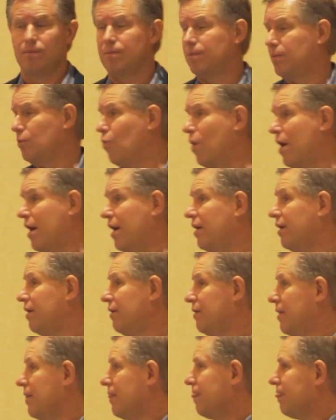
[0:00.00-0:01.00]
way,
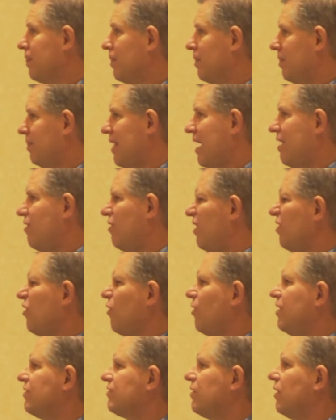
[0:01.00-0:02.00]

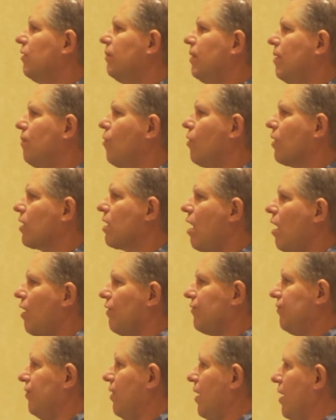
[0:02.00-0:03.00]
there is a little bit more
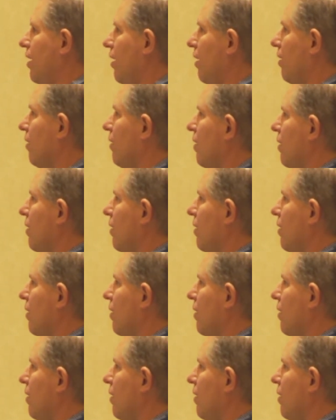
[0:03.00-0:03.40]
cost there